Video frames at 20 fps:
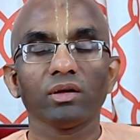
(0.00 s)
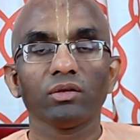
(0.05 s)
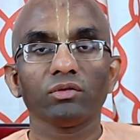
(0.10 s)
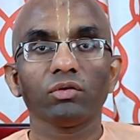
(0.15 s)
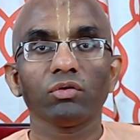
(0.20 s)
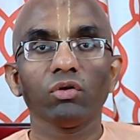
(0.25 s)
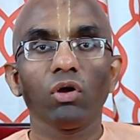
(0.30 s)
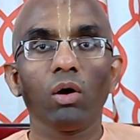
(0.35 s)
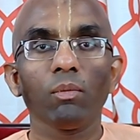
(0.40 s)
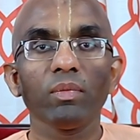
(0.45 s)

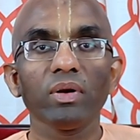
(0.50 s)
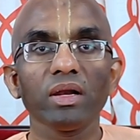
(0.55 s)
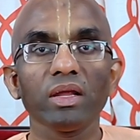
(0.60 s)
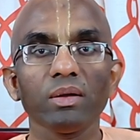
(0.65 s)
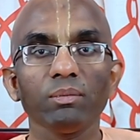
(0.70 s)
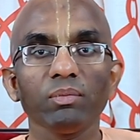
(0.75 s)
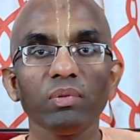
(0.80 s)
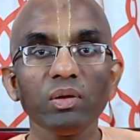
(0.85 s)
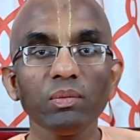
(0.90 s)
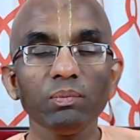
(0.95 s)
So
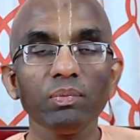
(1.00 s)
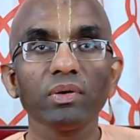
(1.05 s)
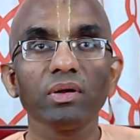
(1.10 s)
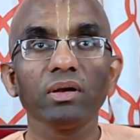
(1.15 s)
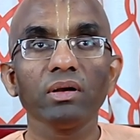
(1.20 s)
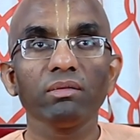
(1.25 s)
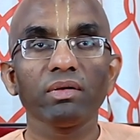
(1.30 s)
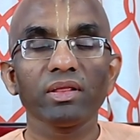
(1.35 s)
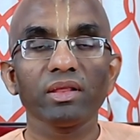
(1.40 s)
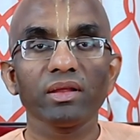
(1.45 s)
normally
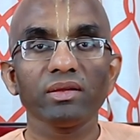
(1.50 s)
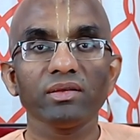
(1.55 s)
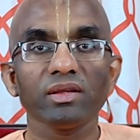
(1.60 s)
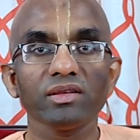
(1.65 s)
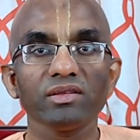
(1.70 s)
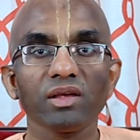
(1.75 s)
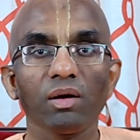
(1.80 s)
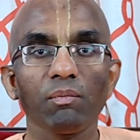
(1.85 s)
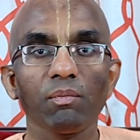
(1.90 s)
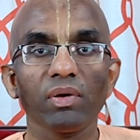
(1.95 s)
people, when they
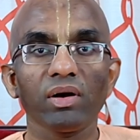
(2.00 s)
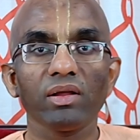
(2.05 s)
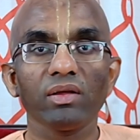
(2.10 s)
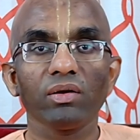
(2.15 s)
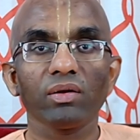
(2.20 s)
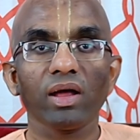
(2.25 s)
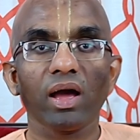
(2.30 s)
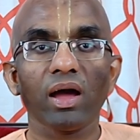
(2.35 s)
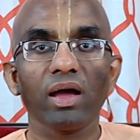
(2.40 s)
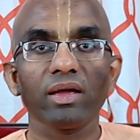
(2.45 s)
see somebody
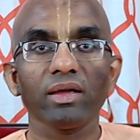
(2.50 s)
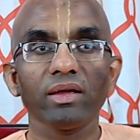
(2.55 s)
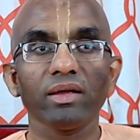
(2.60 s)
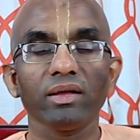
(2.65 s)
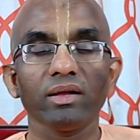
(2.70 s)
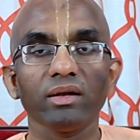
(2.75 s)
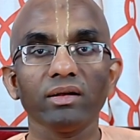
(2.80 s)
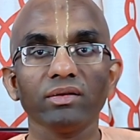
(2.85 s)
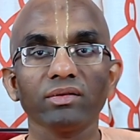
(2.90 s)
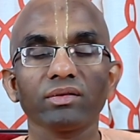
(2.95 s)
on high
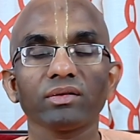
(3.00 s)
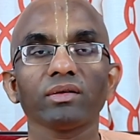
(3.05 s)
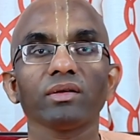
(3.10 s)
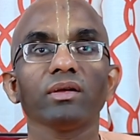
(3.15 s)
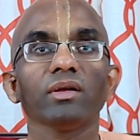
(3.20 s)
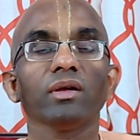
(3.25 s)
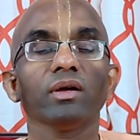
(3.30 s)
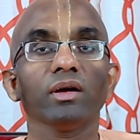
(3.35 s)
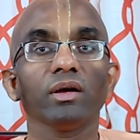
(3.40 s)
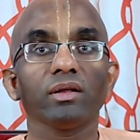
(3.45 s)
heels,
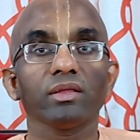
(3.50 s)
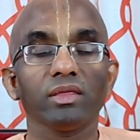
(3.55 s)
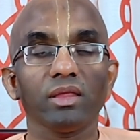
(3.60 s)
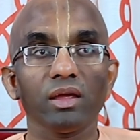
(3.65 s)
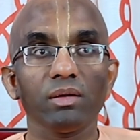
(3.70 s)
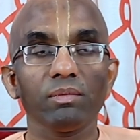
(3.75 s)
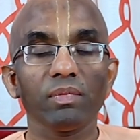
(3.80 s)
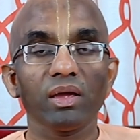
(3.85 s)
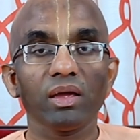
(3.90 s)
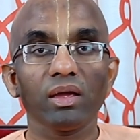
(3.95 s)

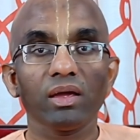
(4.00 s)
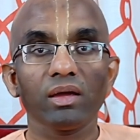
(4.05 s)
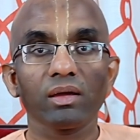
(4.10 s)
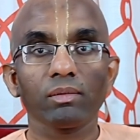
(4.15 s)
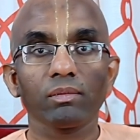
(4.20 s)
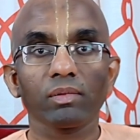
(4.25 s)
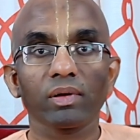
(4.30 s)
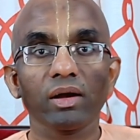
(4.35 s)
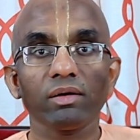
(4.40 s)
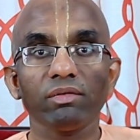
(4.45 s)
they
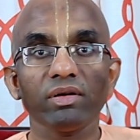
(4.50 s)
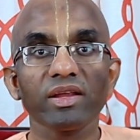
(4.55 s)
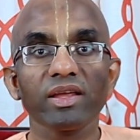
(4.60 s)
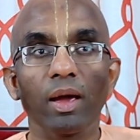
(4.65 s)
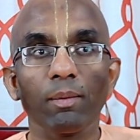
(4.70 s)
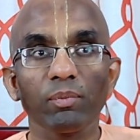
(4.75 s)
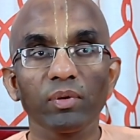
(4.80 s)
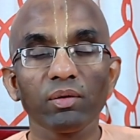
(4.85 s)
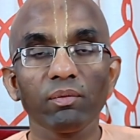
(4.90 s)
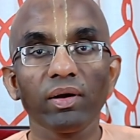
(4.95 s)
may get very
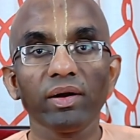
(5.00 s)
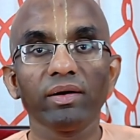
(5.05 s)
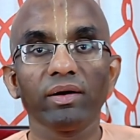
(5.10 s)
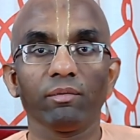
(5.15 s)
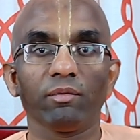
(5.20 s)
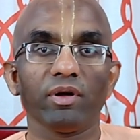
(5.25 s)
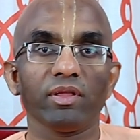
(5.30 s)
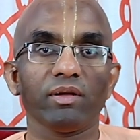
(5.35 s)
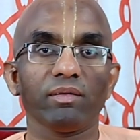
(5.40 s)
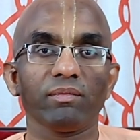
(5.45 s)

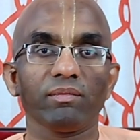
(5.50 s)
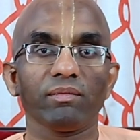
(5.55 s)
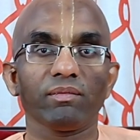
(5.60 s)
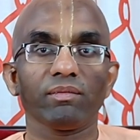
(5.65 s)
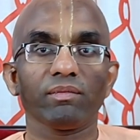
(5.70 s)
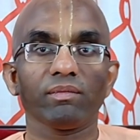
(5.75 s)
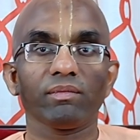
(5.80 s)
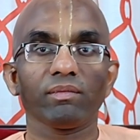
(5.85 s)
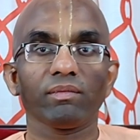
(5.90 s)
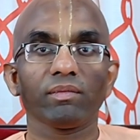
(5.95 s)
captivated by them.
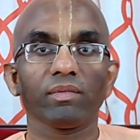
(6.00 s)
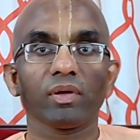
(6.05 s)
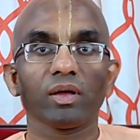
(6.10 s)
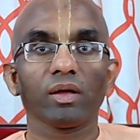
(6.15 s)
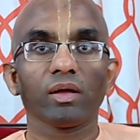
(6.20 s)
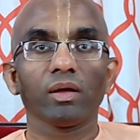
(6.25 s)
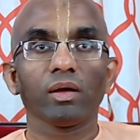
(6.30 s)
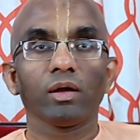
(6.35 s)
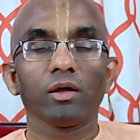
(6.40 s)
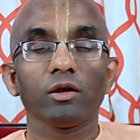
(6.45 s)

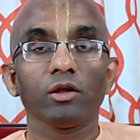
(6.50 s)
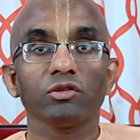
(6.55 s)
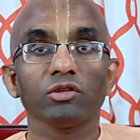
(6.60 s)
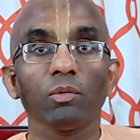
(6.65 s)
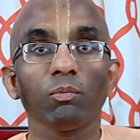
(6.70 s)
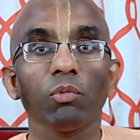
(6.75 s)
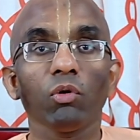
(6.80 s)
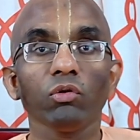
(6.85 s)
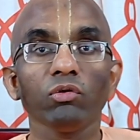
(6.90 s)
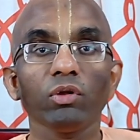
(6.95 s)
Now
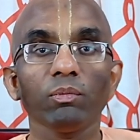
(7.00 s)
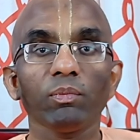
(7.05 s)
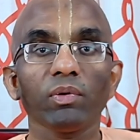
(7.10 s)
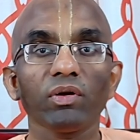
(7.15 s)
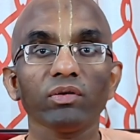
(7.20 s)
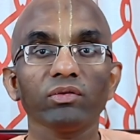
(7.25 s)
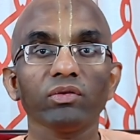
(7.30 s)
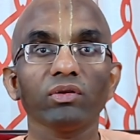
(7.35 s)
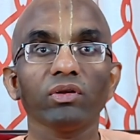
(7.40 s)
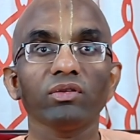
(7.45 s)
suppose a
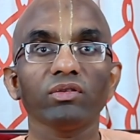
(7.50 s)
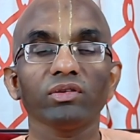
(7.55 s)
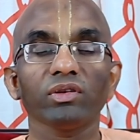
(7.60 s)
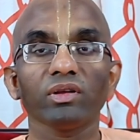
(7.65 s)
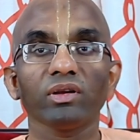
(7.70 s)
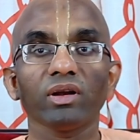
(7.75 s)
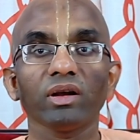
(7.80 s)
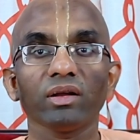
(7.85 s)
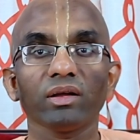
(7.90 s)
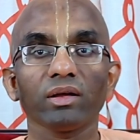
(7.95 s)
person on
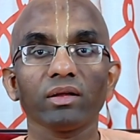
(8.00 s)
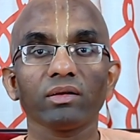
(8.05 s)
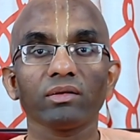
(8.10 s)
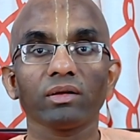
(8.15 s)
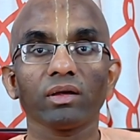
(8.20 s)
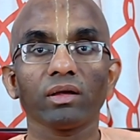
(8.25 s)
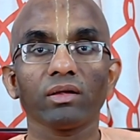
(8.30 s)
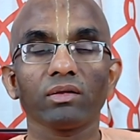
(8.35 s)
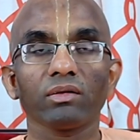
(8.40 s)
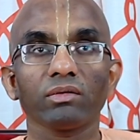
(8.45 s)

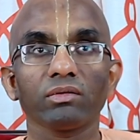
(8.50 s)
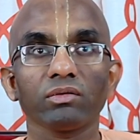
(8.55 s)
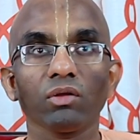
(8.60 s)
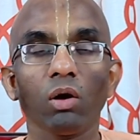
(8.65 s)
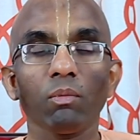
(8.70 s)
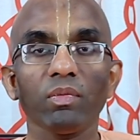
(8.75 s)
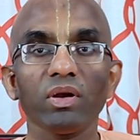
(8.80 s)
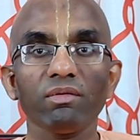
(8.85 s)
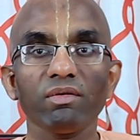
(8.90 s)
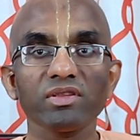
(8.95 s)

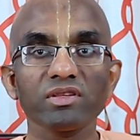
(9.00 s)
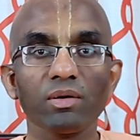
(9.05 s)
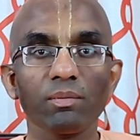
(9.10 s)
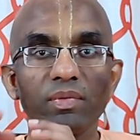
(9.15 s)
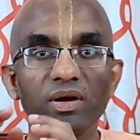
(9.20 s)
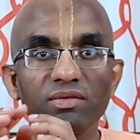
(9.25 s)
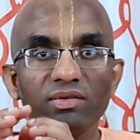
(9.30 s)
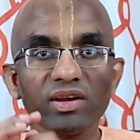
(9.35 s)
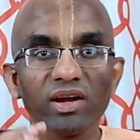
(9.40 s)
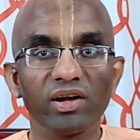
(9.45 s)
normally when
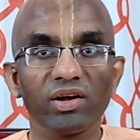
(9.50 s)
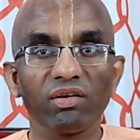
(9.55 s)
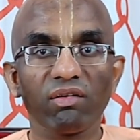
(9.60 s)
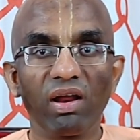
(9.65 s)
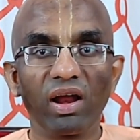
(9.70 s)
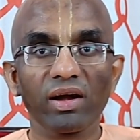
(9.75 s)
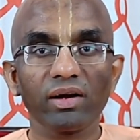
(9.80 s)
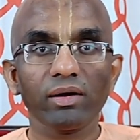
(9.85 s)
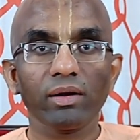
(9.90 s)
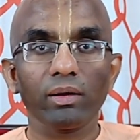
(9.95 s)
somebody is very
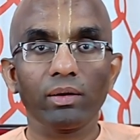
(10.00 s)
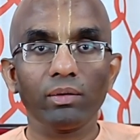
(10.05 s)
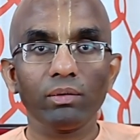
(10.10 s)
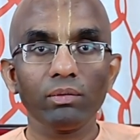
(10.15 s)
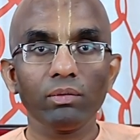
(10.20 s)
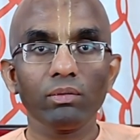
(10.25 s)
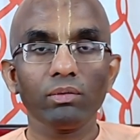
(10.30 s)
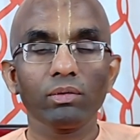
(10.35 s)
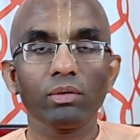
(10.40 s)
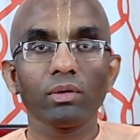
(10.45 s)

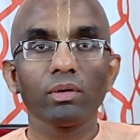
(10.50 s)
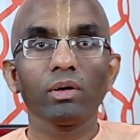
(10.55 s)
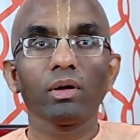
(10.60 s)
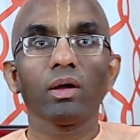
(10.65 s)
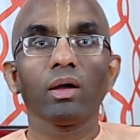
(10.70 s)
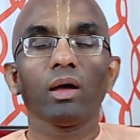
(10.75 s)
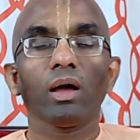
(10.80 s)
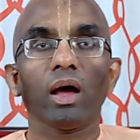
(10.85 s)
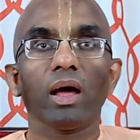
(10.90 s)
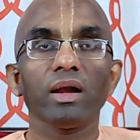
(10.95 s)
attractive,
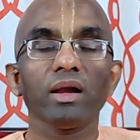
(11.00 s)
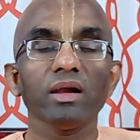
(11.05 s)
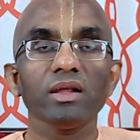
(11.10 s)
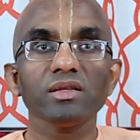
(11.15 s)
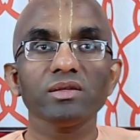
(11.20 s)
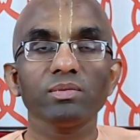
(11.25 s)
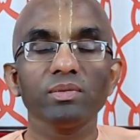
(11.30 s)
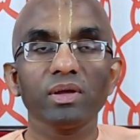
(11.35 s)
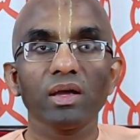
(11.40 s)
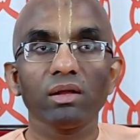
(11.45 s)

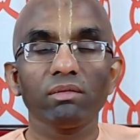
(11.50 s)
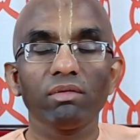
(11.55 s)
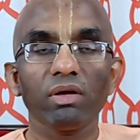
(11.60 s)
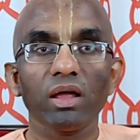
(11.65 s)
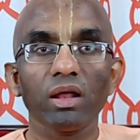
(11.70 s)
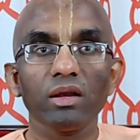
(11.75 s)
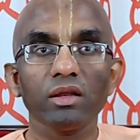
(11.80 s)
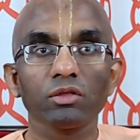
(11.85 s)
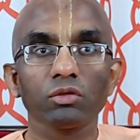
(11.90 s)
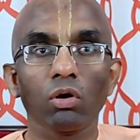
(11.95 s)
unless we are
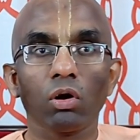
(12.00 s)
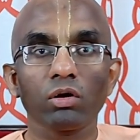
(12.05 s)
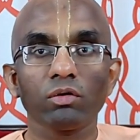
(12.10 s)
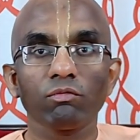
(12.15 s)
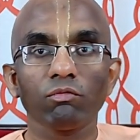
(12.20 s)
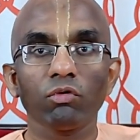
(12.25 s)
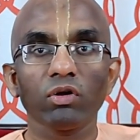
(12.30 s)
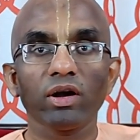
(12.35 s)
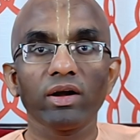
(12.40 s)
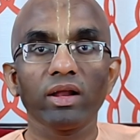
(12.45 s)
very
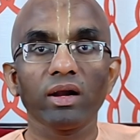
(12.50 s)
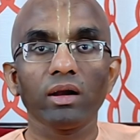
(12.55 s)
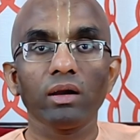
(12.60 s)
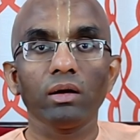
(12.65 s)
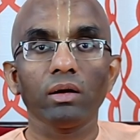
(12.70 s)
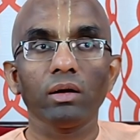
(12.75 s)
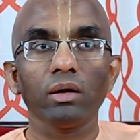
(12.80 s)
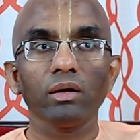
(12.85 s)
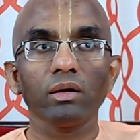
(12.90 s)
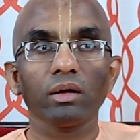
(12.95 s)
thoughtful and
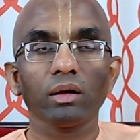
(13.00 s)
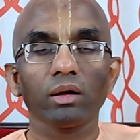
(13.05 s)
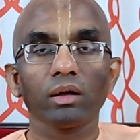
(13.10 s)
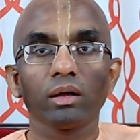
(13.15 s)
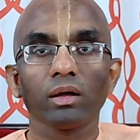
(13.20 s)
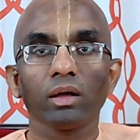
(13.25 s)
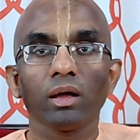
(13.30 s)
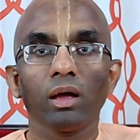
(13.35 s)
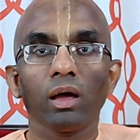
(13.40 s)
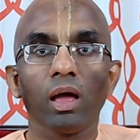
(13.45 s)
alert,
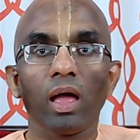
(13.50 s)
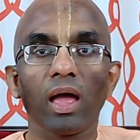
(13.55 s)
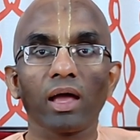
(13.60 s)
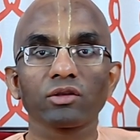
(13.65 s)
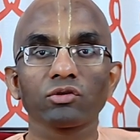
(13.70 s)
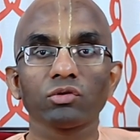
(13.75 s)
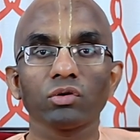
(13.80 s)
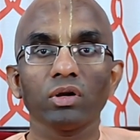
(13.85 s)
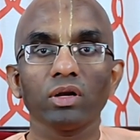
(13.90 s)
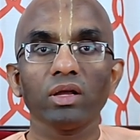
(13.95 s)

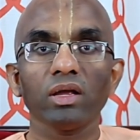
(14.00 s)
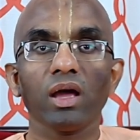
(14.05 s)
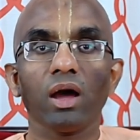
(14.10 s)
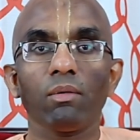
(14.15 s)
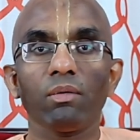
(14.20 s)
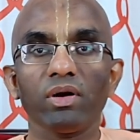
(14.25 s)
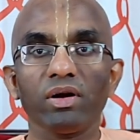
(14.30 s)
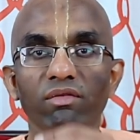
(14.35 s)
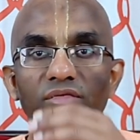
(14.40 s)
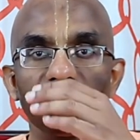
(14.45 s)
actually
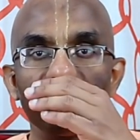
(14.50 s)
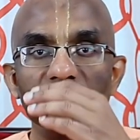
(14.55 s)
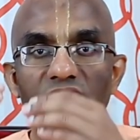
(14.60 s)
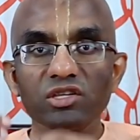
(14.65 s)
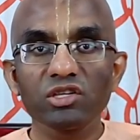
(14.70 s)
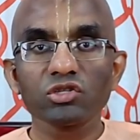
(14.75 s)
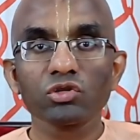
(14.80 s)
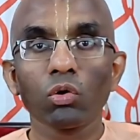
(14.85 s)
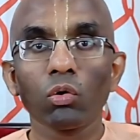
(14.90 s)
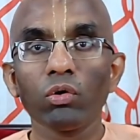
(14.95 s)
our
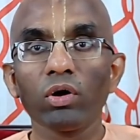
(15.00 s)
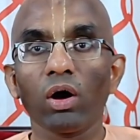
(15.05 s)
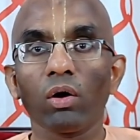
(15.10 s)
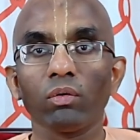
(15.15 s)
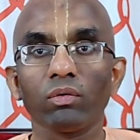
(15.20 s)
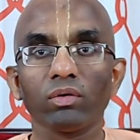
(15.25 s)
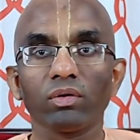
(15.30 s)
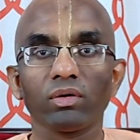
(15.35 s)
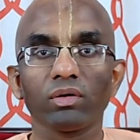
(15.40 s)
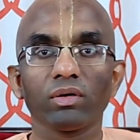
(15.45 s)
defenses go
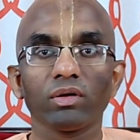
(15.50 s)
down.